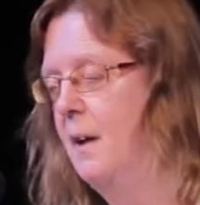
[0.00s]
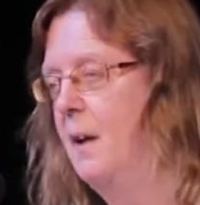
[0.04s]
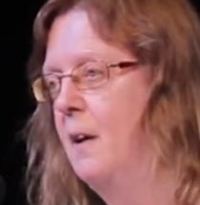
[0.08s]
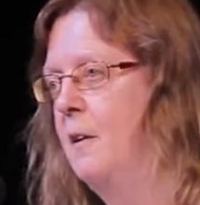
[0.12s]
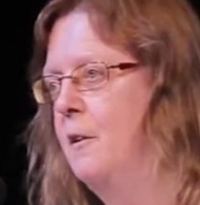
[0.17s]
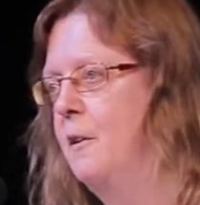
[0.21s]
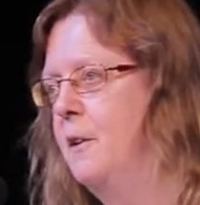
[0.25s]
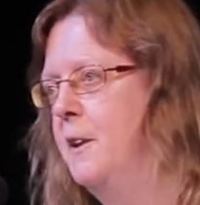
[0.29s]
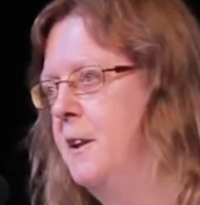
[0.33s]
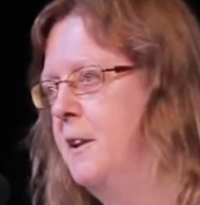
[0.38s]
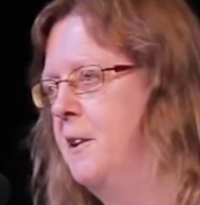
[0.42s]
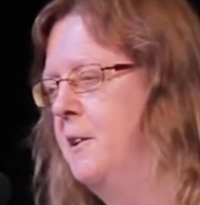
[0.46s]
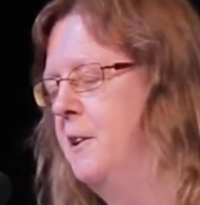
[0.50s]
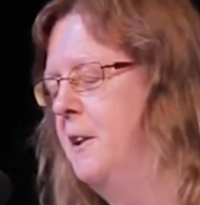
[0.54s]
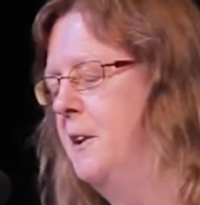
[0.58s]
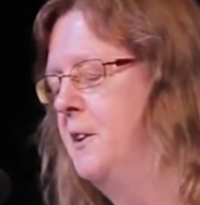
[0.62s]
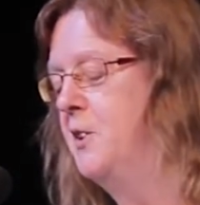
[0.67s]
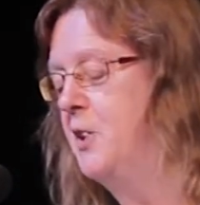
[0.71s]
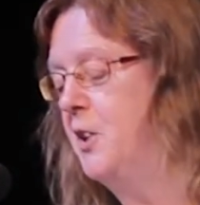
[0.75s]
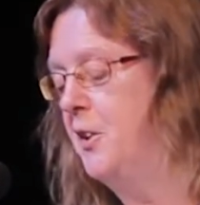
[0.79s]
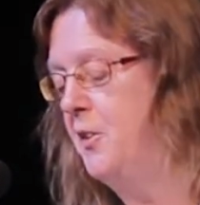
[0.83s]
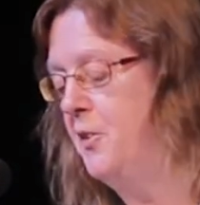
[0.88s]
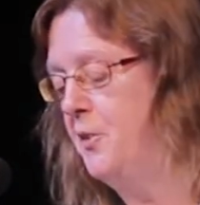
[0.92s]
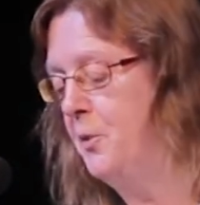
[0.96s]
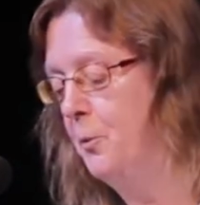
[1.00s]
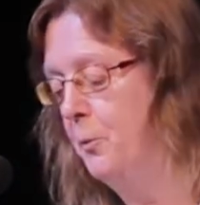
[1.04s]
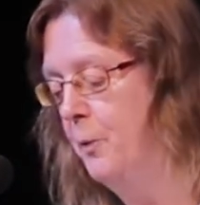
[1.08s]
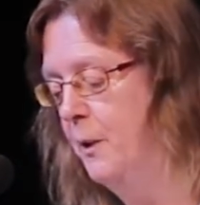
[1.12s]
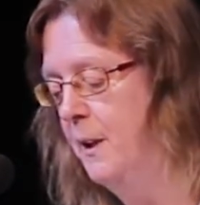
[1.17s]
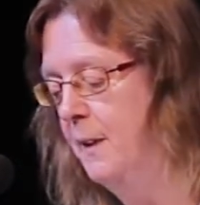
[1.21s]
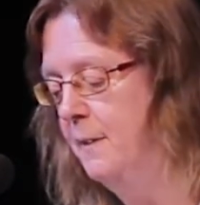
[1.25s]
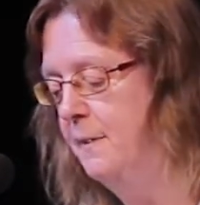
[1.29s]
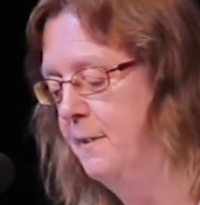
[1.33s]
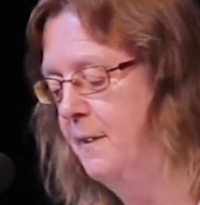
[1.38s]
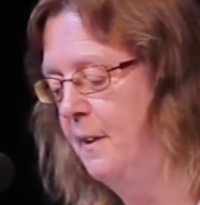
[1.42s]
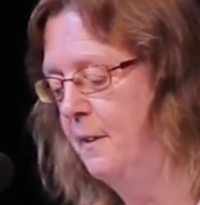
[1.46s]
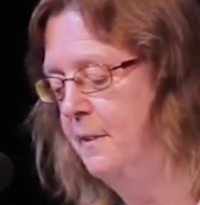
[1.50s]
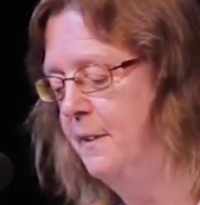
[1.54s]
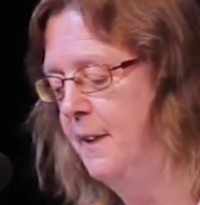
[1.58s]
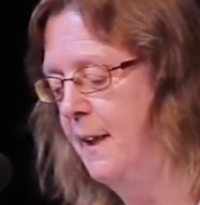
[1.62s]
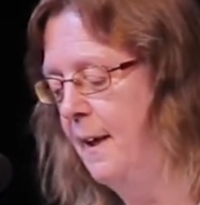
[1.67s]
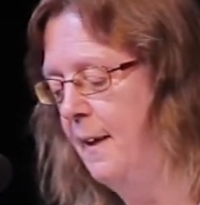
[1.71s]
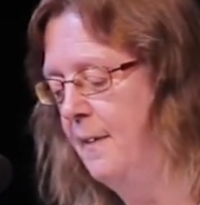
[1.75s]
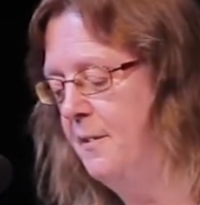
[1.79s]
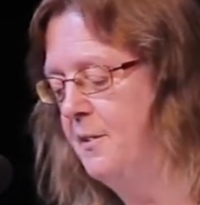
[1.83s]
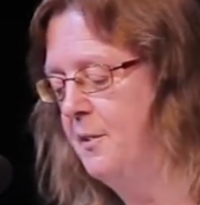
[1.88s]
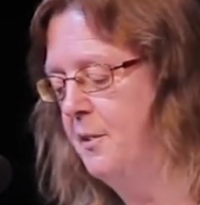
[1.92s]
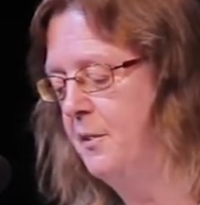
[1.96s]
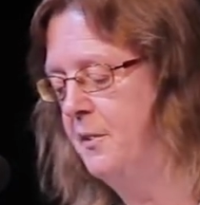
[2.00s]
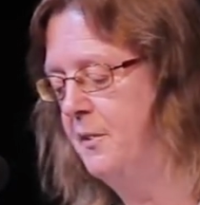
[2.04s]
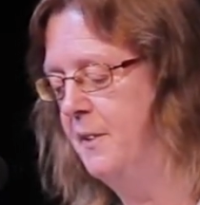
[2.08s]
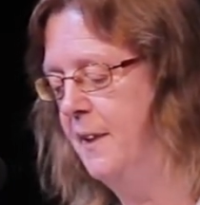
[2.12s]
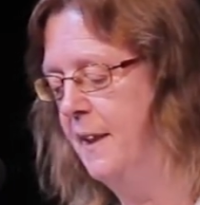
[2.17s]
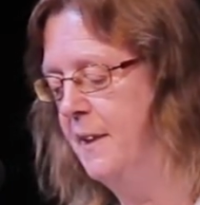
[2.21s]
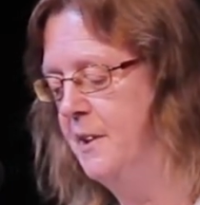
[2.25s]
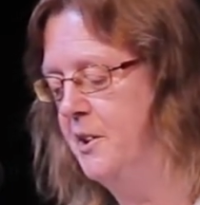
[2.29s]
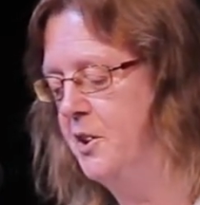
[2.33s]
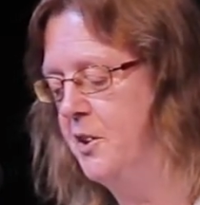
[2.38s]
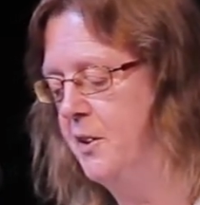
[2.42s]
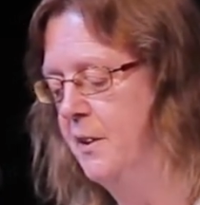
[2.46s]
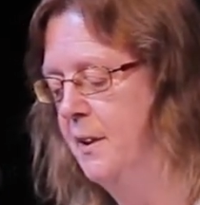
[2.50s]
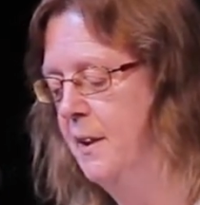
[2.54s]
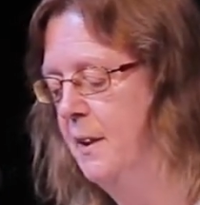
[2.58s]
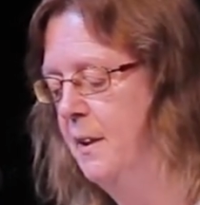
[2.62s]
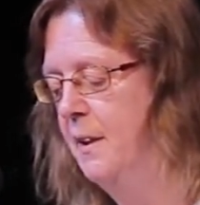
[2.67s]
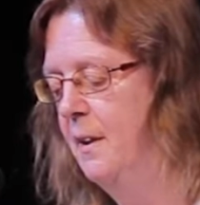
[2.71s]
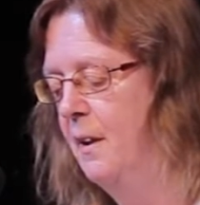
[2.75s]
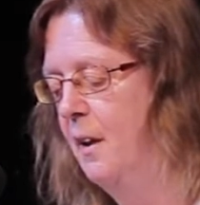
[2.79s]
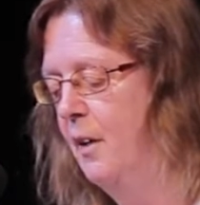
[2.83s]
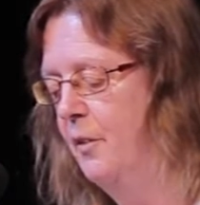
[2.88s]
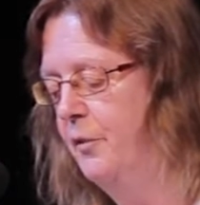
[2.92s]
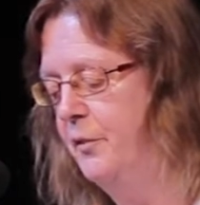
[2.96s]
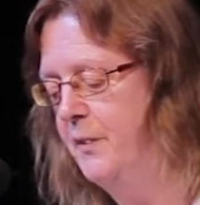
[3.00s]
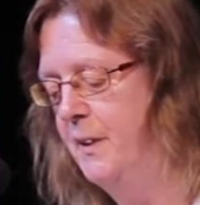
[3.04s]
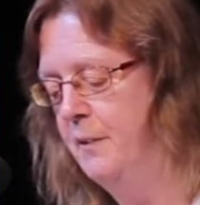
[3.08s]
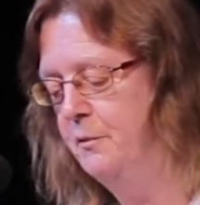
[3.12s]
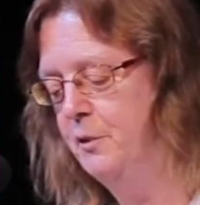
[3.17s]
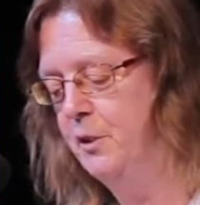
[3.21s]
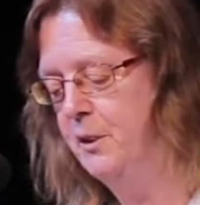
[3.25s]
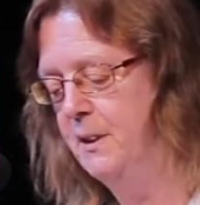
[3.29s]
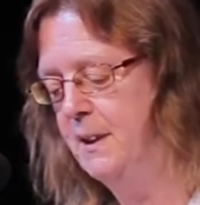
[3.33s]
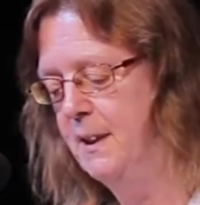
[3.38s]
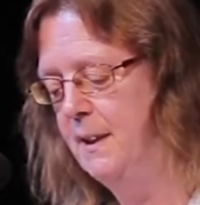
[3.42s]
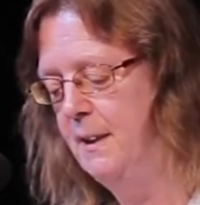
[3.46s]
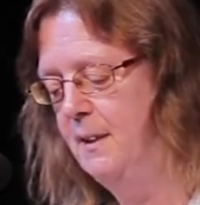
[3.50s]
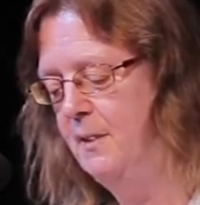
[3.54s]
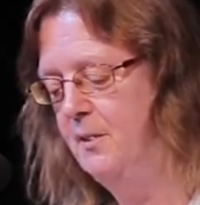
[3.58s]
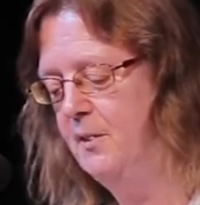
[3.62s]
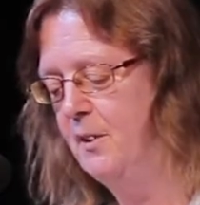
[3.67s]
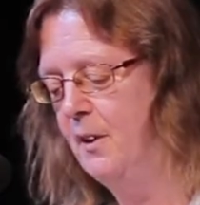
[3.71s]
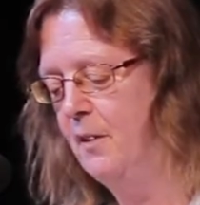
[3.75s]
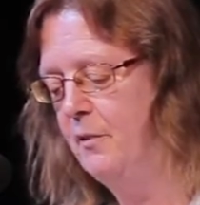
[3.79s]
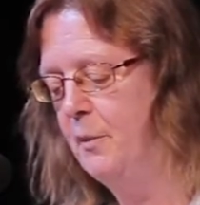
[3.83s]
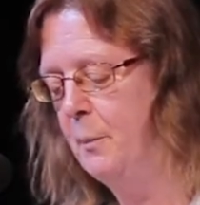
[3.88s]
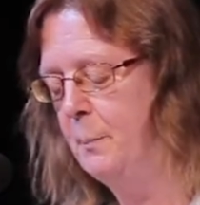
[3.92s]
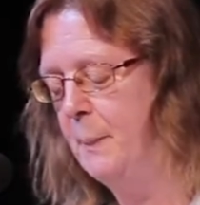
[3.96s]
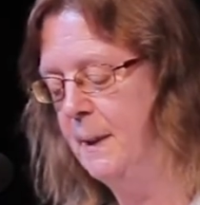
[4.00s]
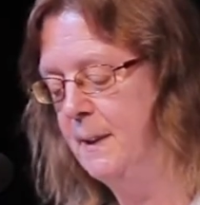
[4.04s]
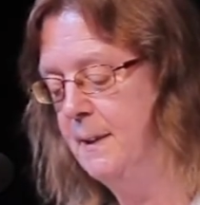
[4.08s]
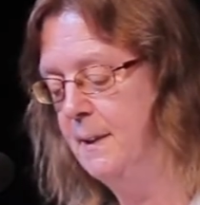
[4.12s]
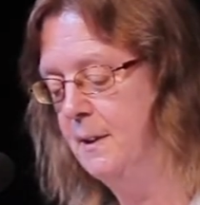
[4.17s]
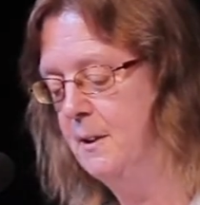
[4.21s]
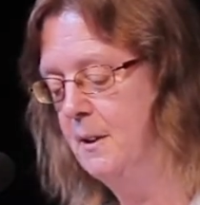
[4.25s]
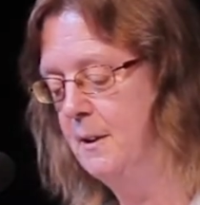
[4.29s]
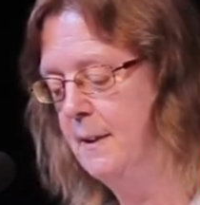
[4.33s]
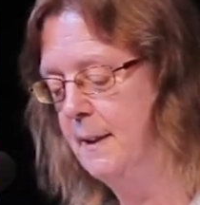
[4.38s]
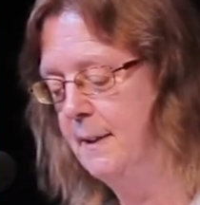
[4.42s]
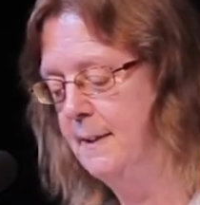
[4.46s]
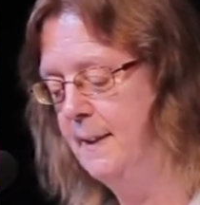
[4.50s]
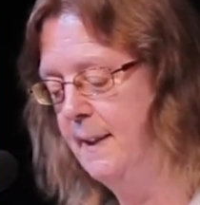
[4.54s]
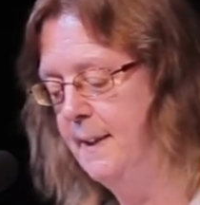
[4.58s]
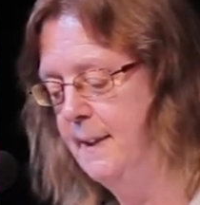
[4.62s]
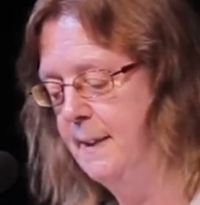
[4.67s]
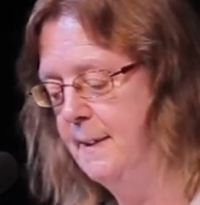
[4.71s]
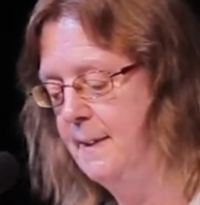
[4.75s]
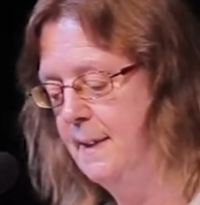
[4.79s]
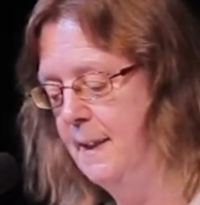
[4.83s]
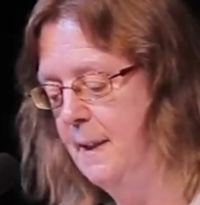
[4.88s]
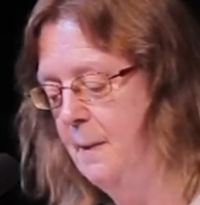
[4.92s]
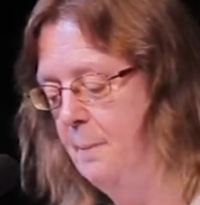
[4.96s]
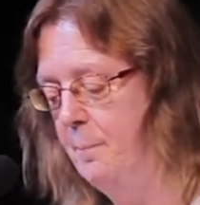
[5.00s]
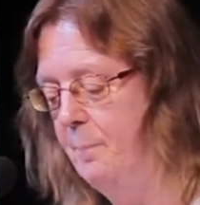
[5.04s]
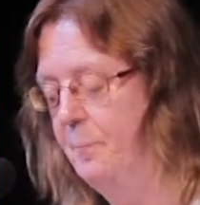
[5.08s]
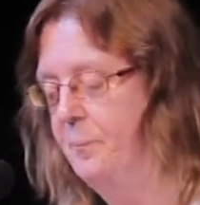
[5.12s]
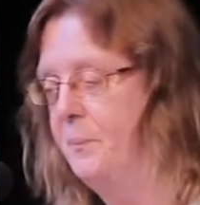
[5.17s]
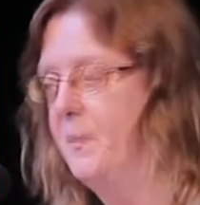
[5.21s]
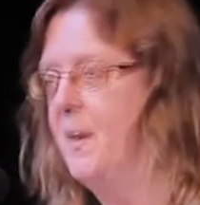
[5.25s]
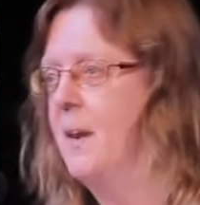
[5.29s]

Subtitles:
a religious voluntary association of devotees of a particular deity,